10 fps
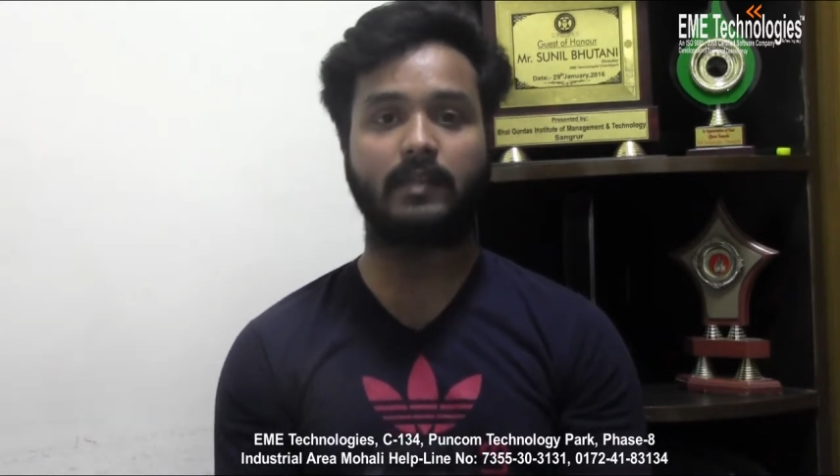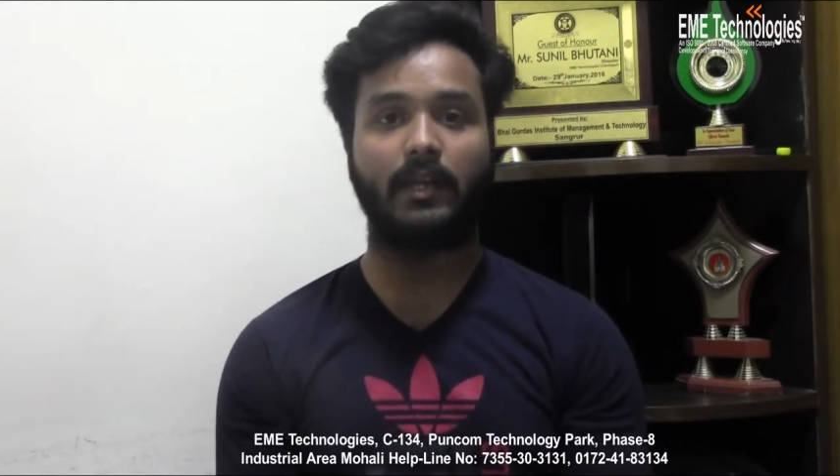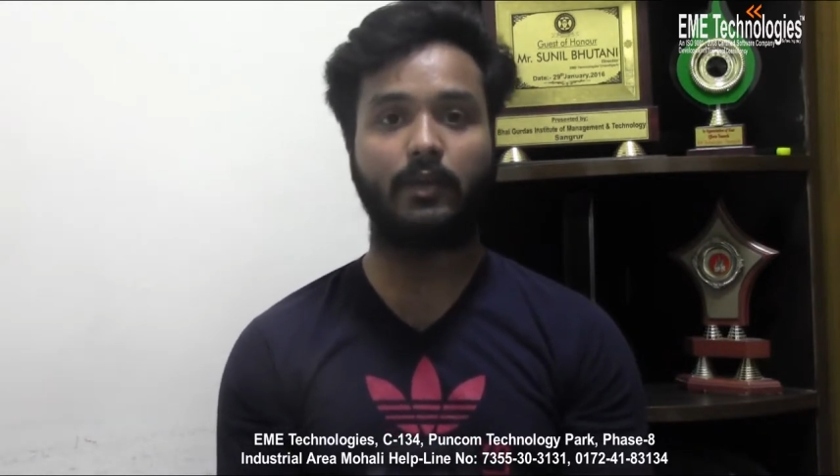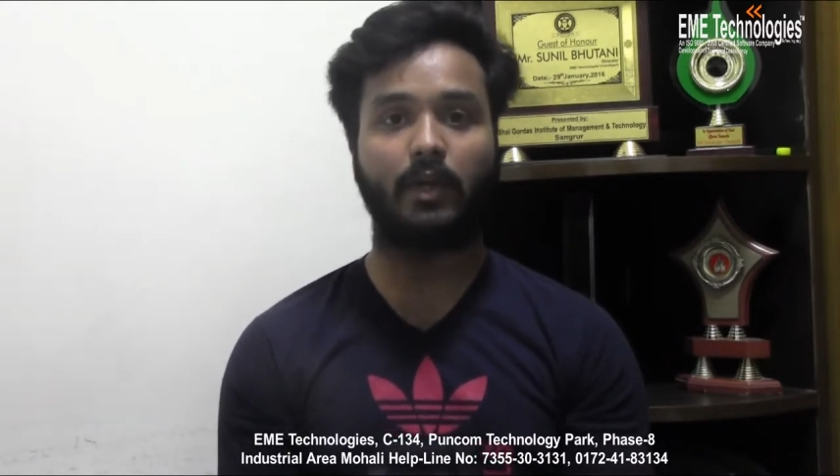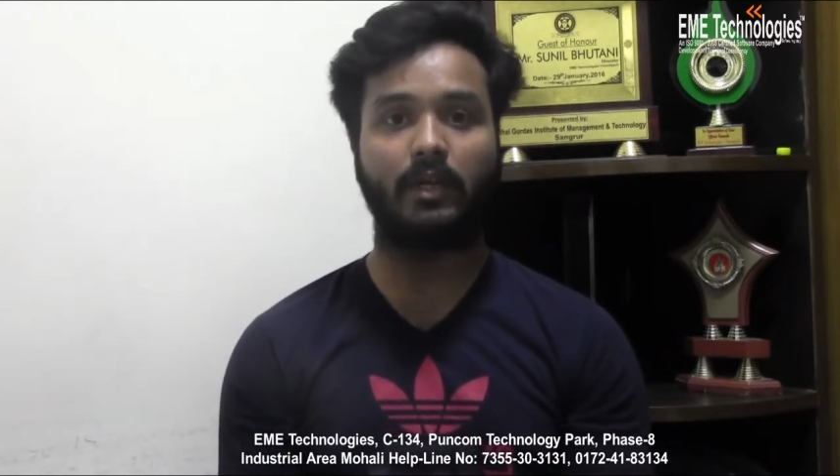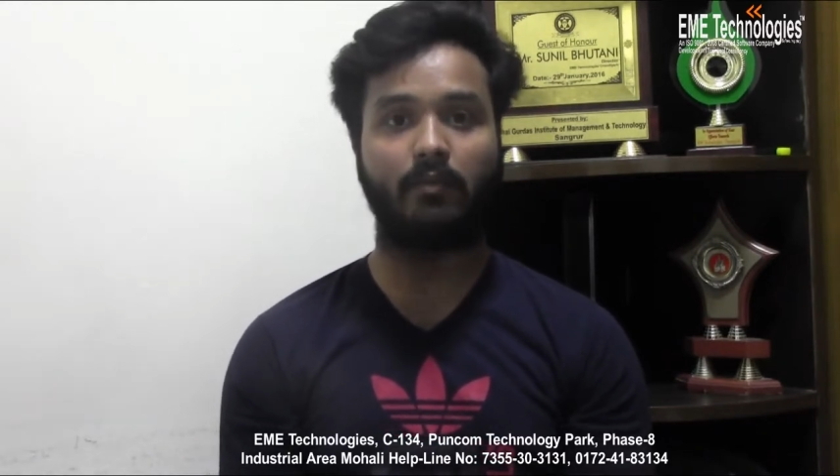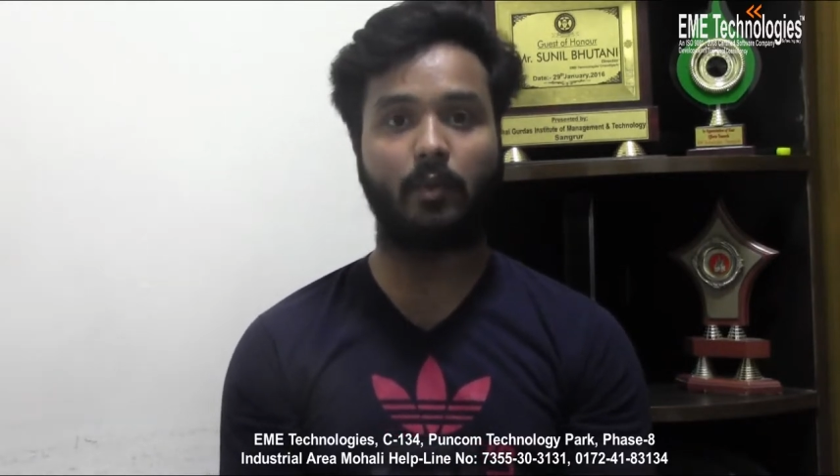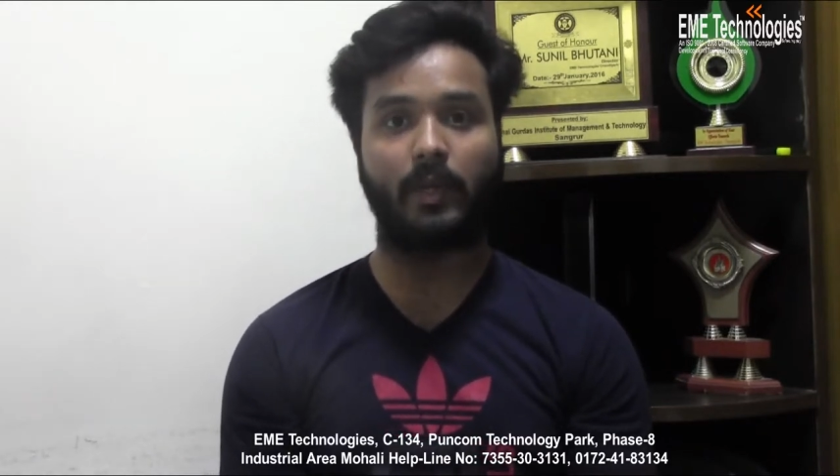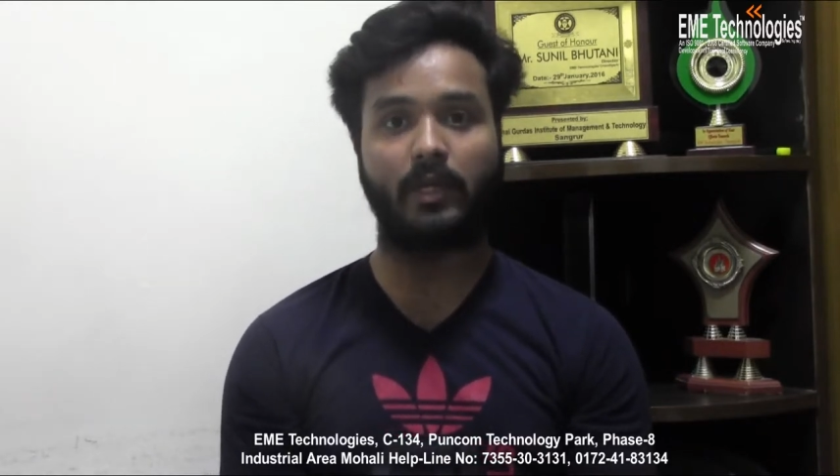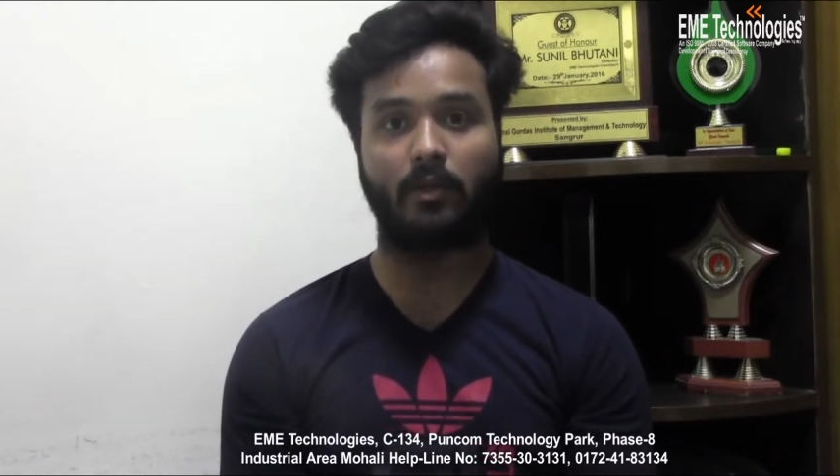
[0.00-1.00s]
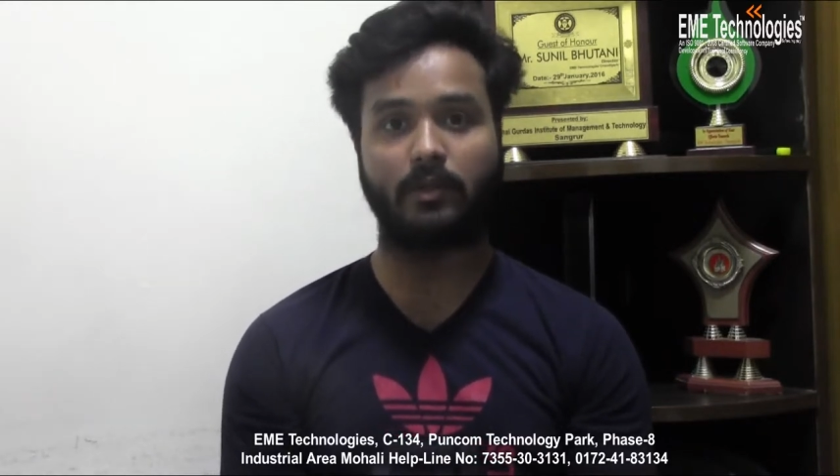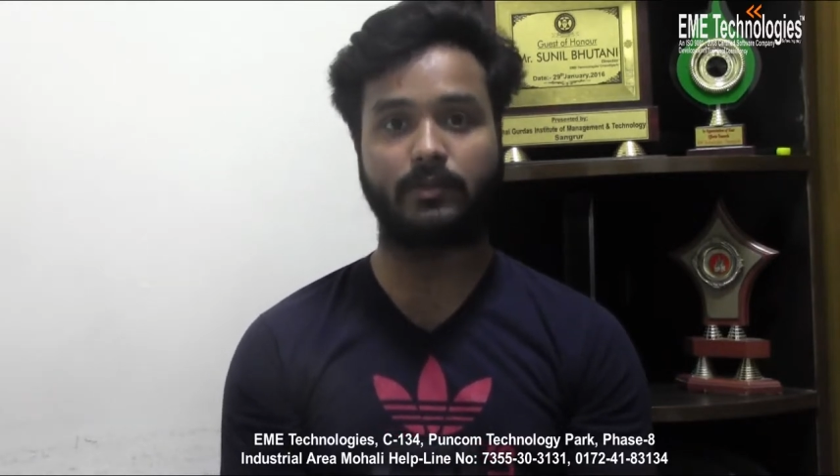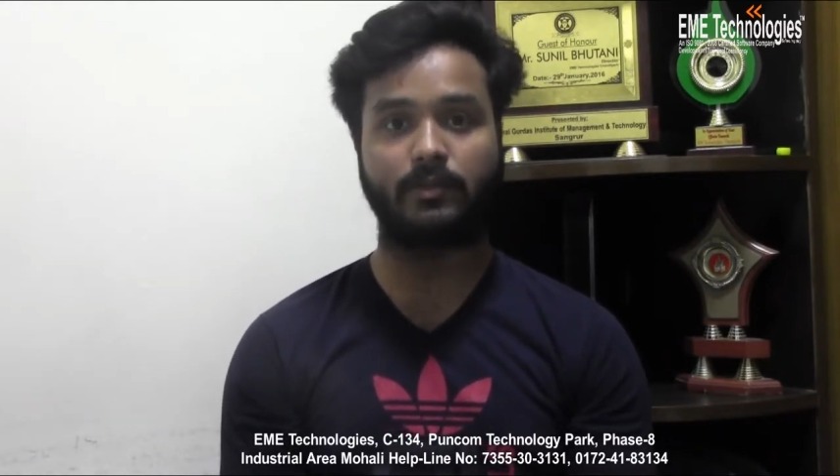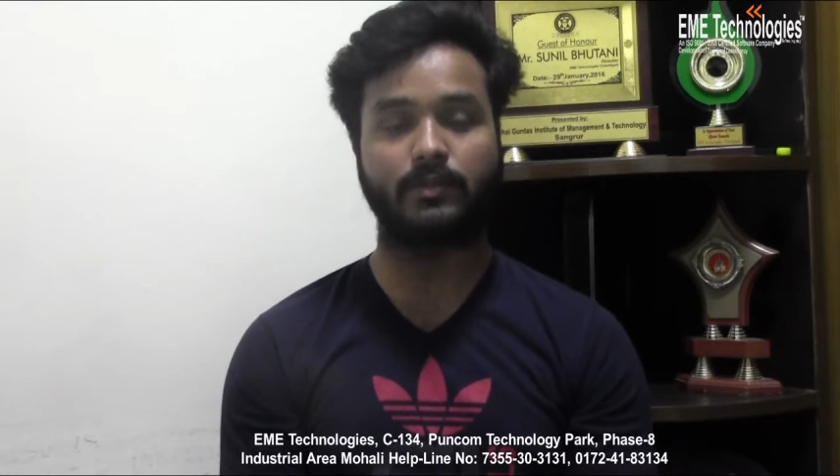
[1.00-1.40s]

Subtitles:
Android development also.